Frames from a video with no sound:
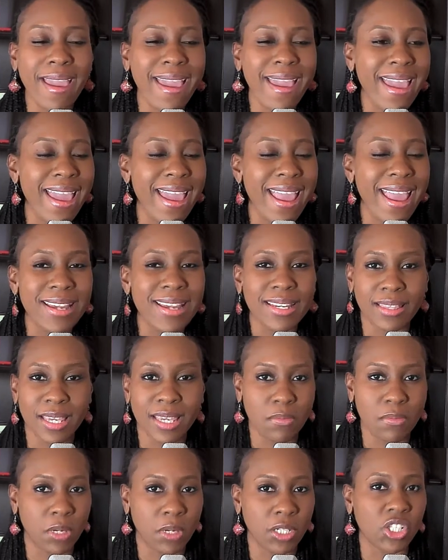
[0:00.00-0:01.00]

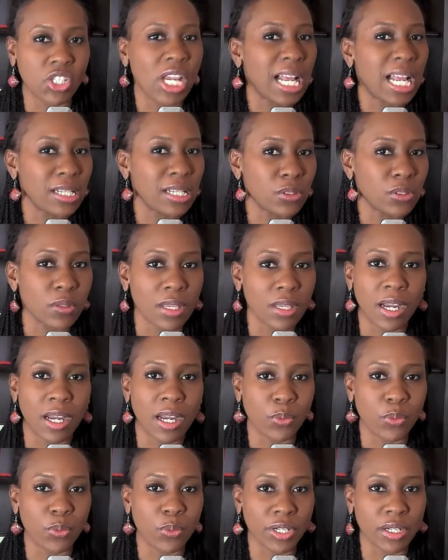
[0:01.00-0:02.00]
anything much. I'll do the
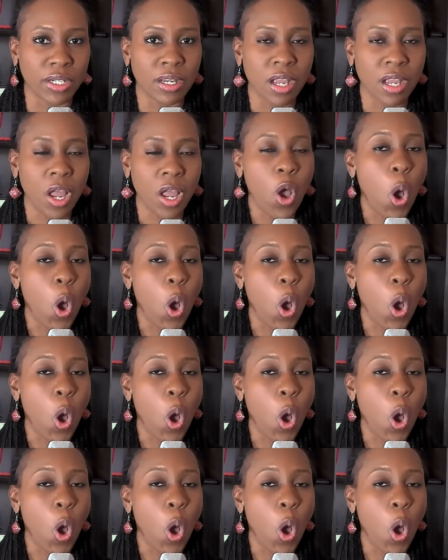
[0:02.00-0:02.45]
hard work.